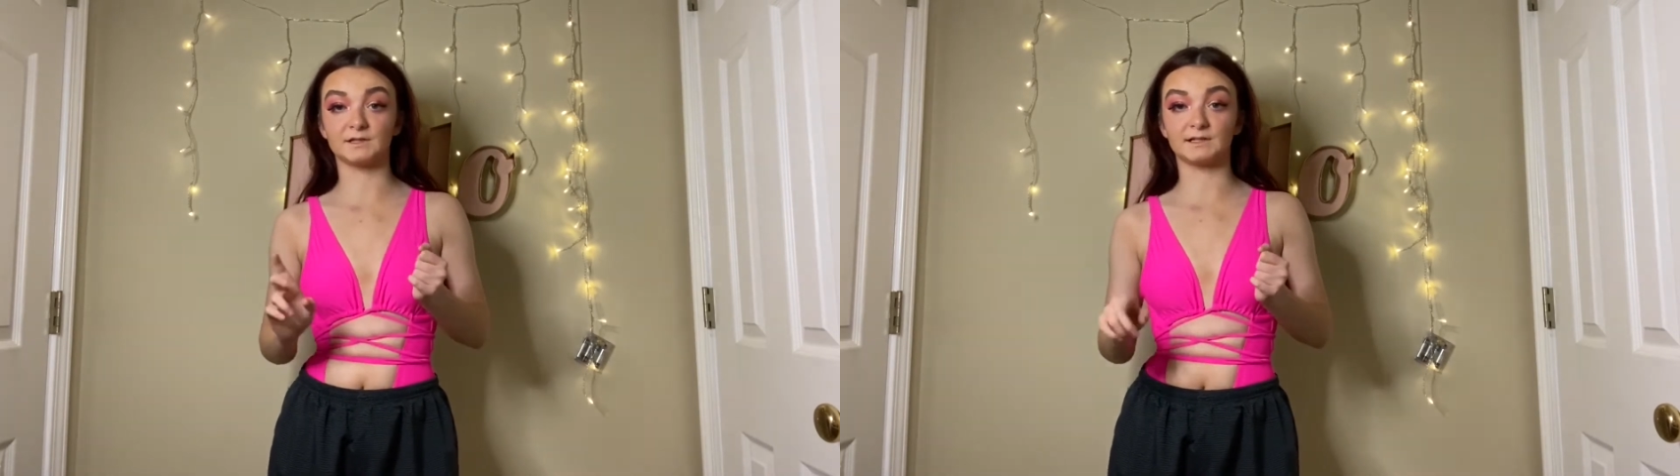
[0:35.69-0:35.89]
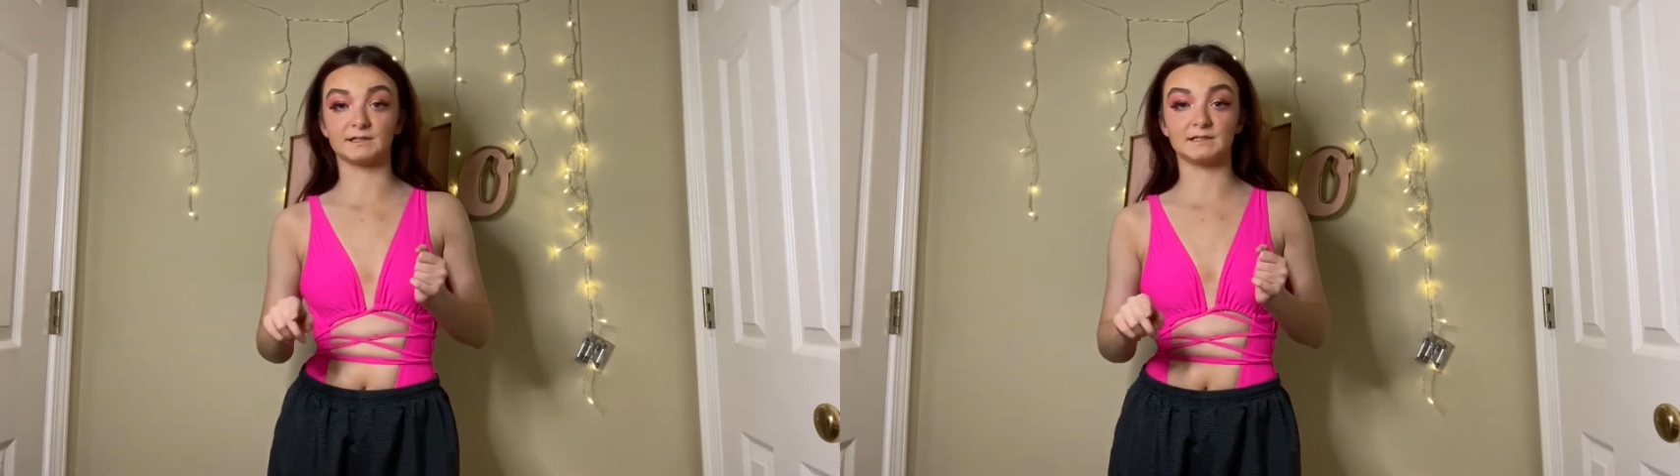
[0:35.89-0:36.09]

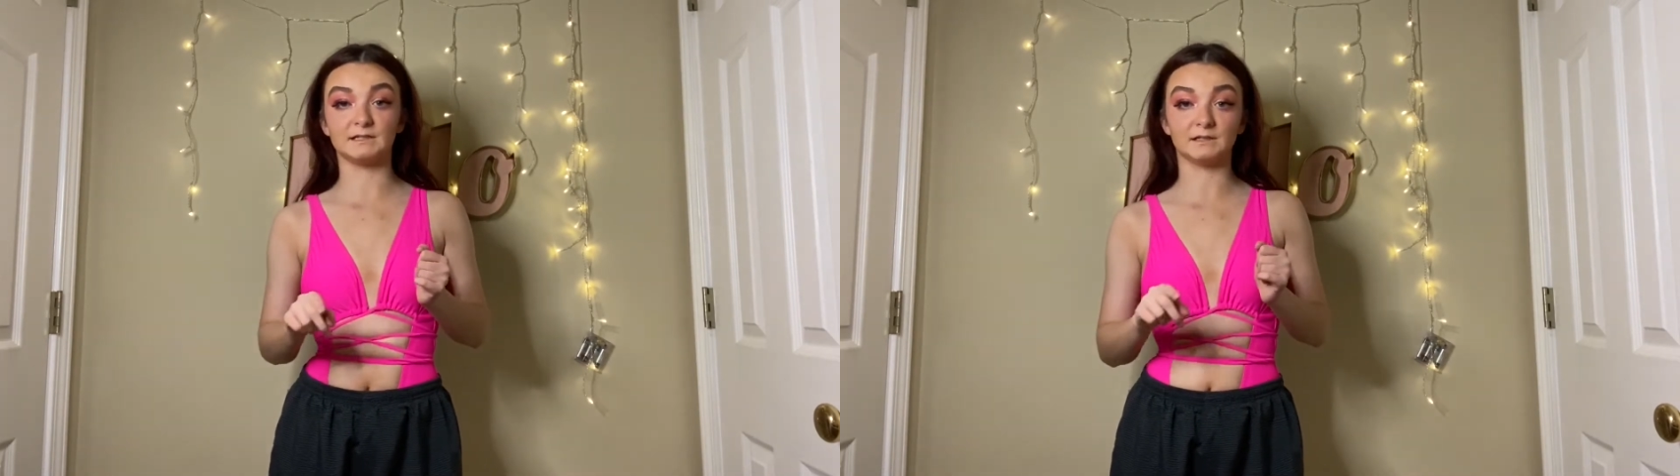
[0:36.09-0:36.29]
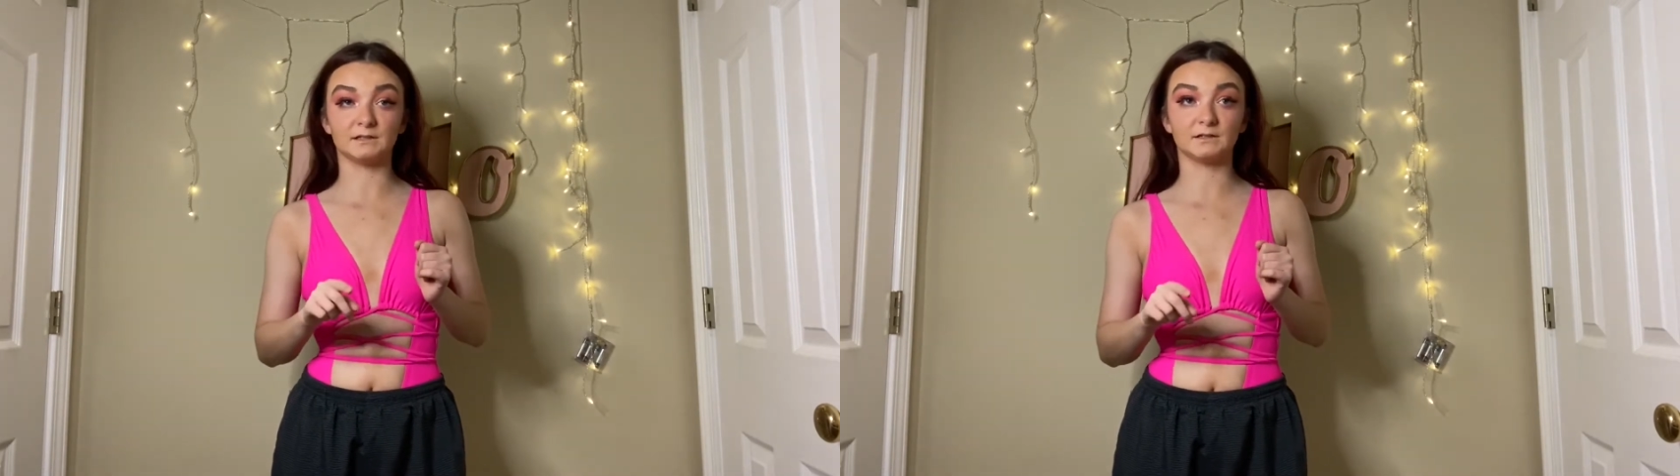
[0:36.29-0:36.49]

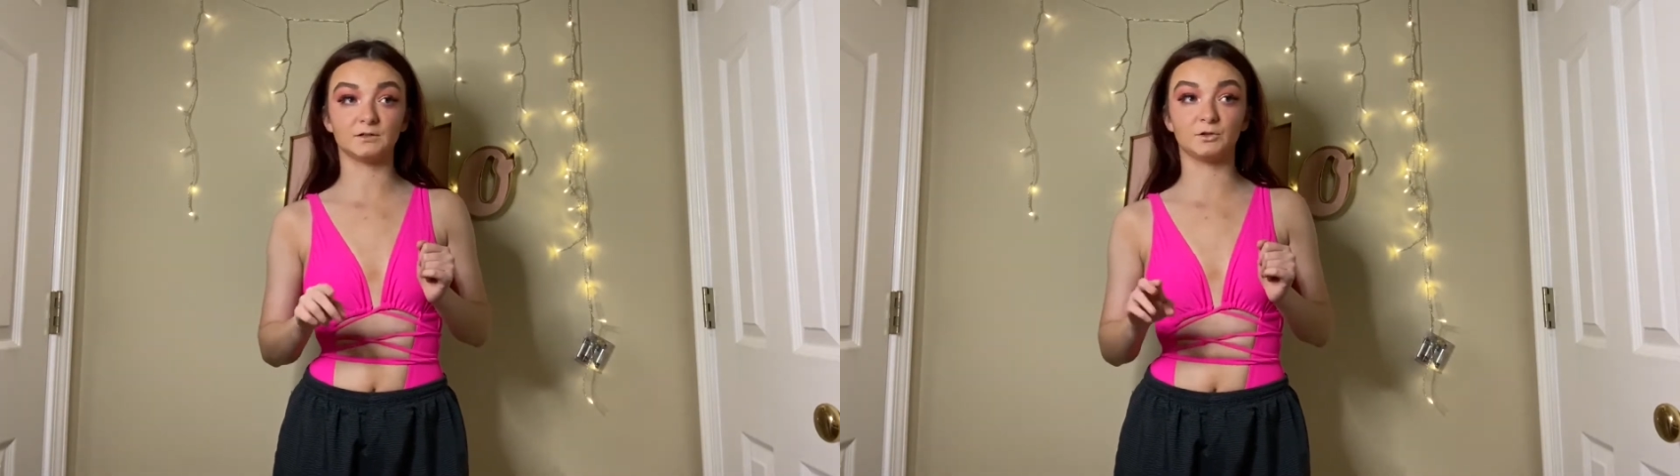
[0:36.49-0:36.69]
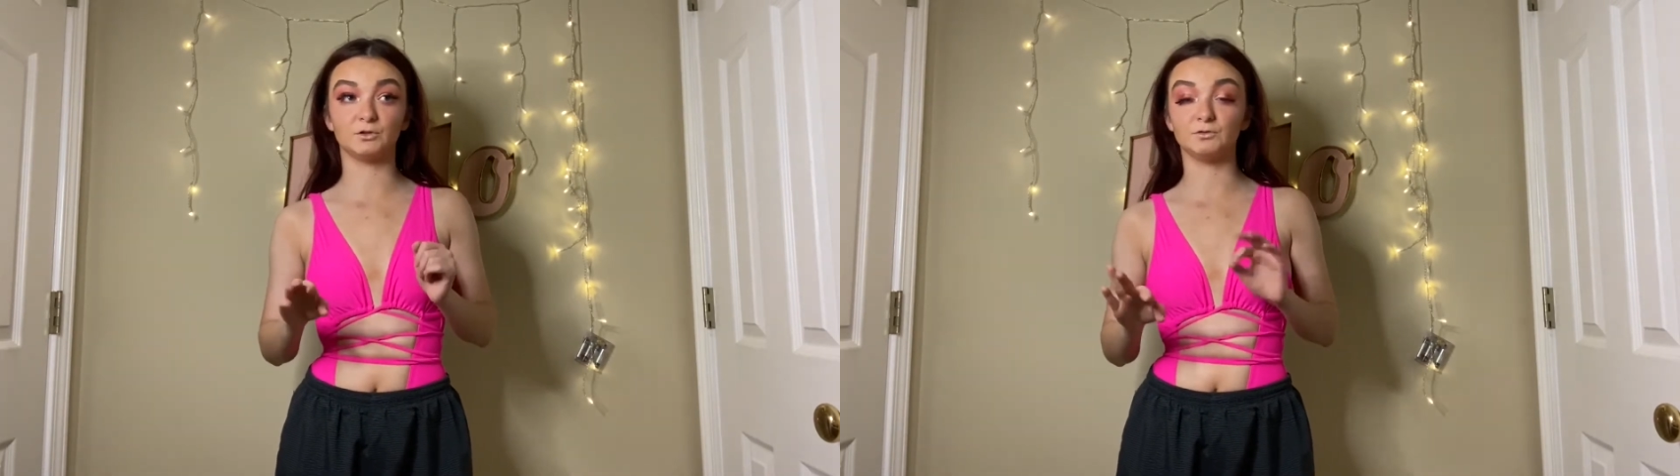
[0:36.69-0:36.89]

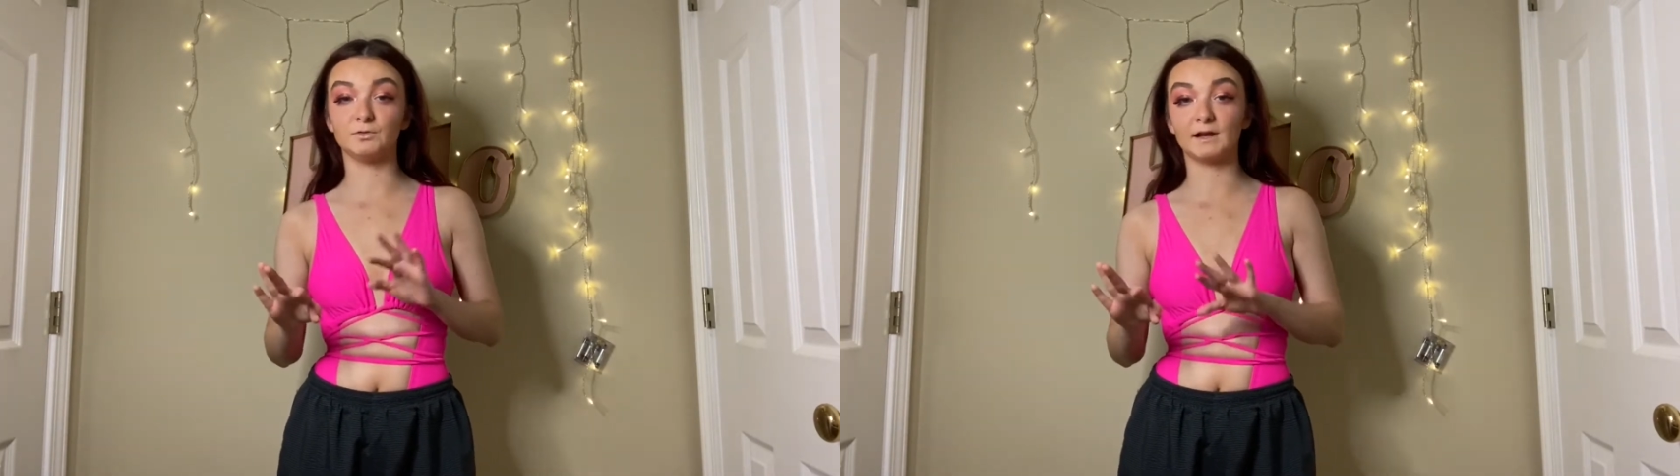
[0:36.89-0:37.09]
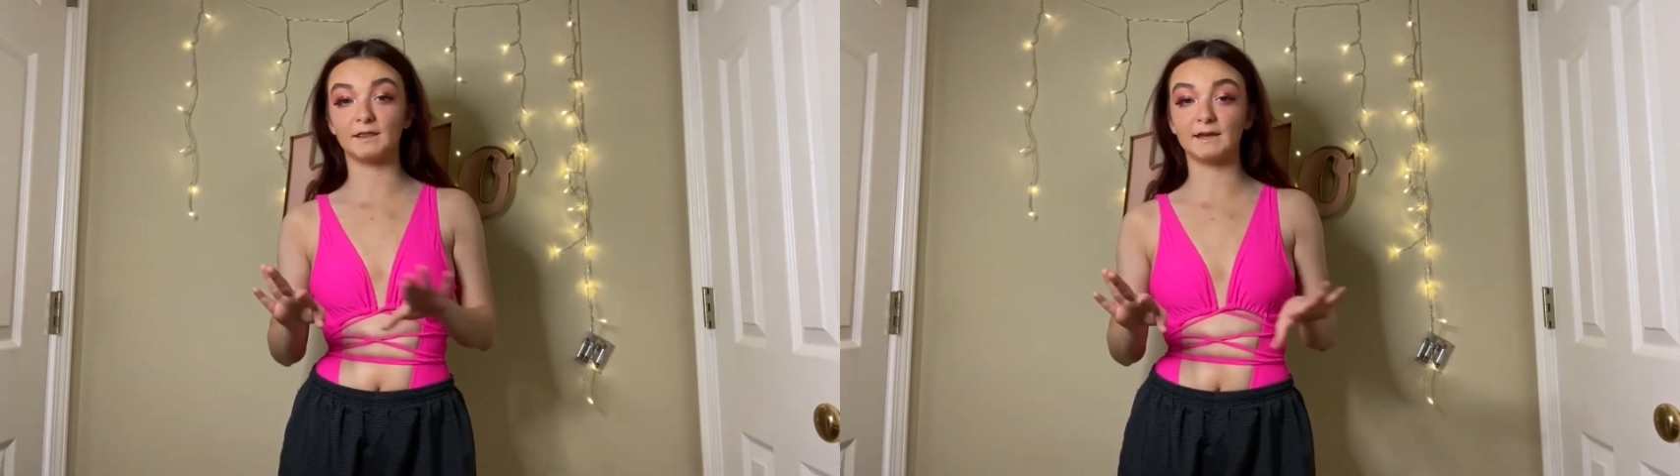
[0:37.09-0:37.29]
$62, I
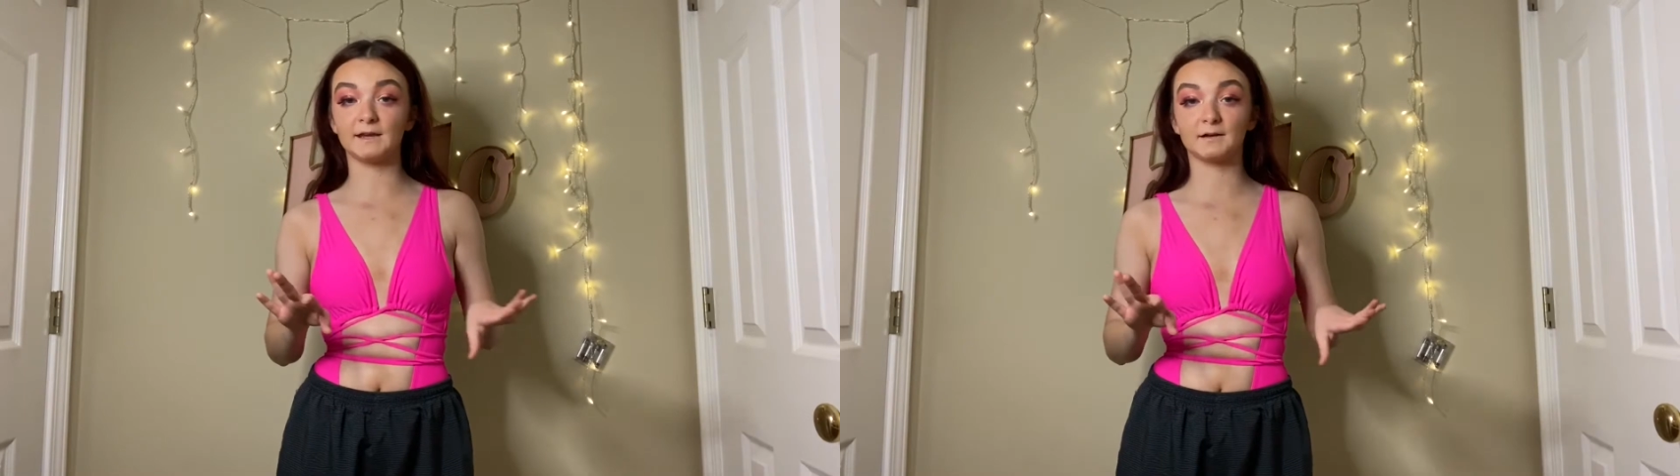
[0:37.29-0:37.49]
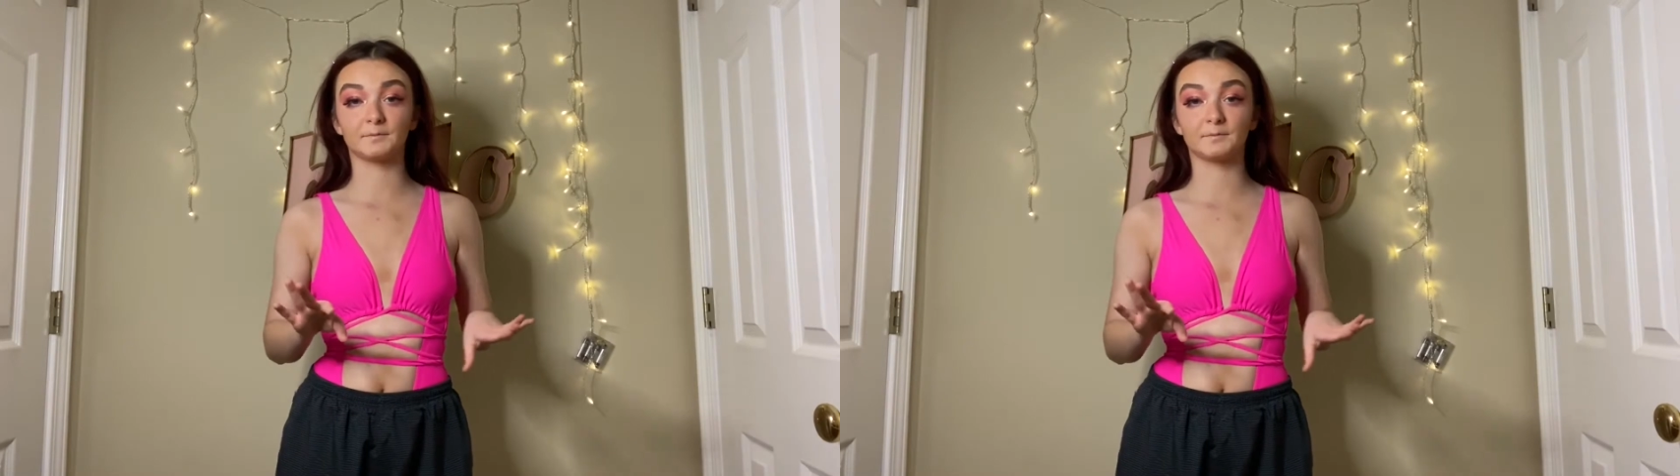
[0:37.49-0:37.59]
think.